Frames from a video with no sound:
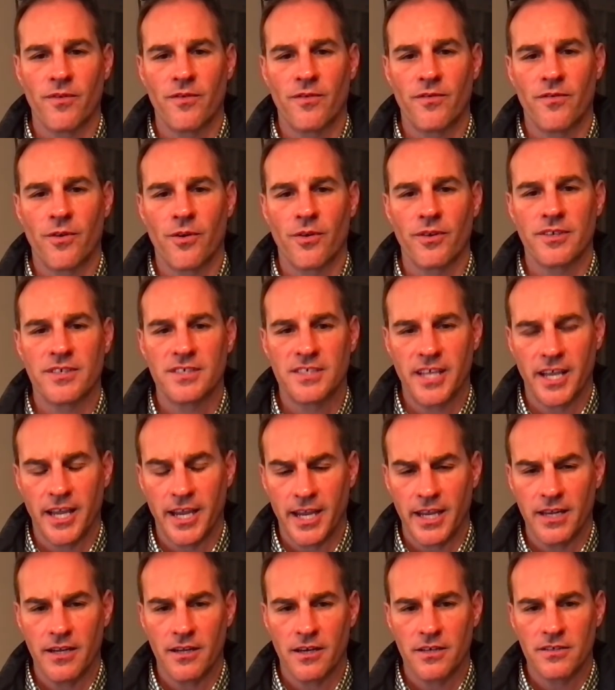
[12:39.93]
for the
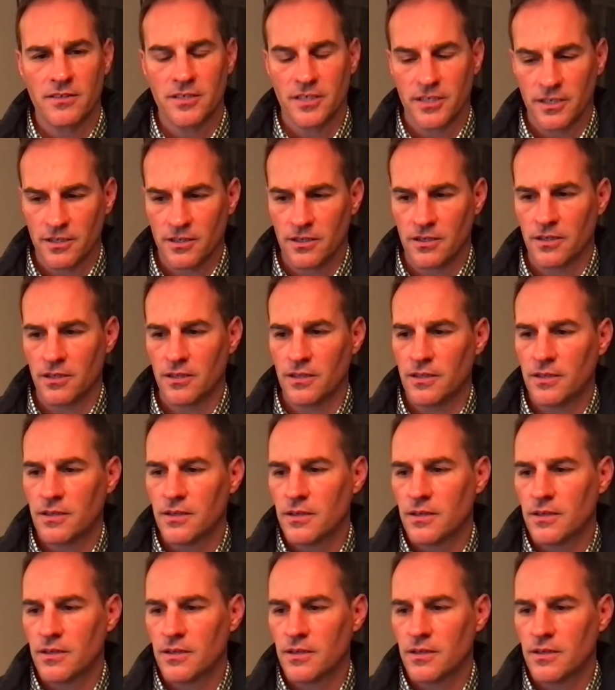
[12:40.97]
state until